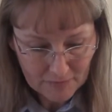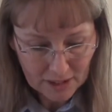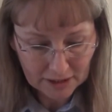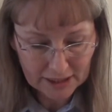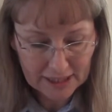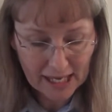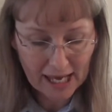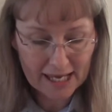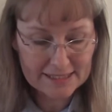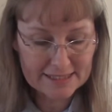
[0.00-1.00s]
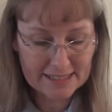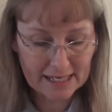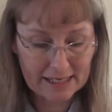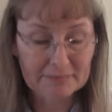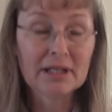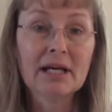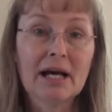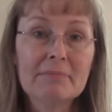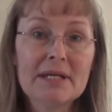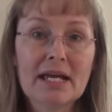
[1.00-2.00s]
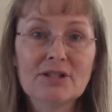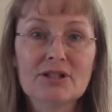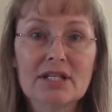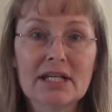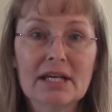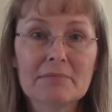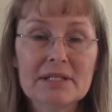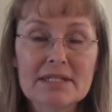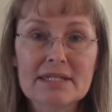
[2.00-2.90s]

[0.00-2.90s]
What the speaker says: He has a PhD, and